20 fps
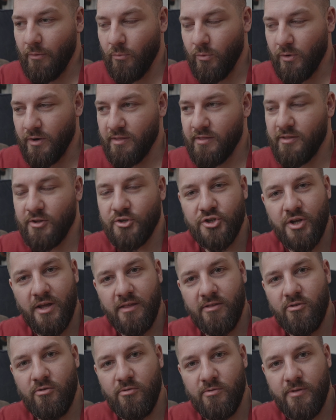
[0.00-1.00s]
I wouldn't
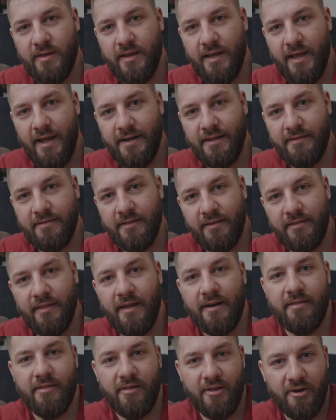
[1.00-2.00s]
suggest using anything
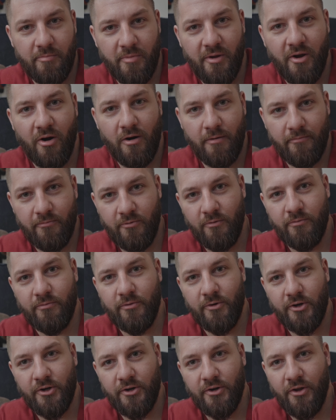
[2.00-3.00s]
that is gonna be harmful
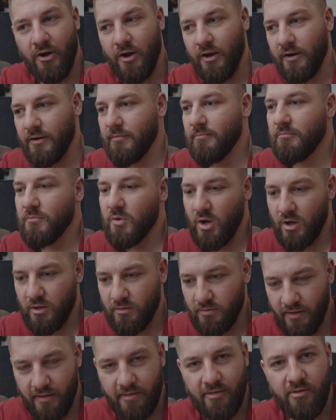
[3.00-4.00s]
for your dog.
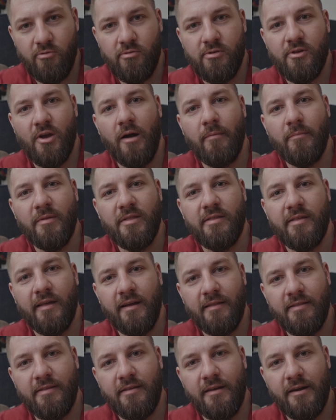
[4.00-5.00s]
Let's use common
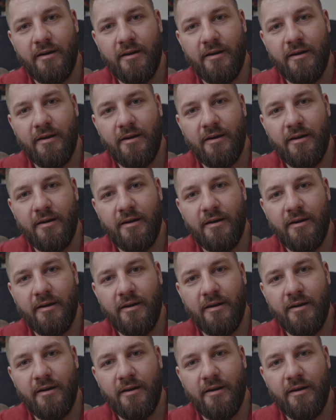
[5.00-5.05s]
sense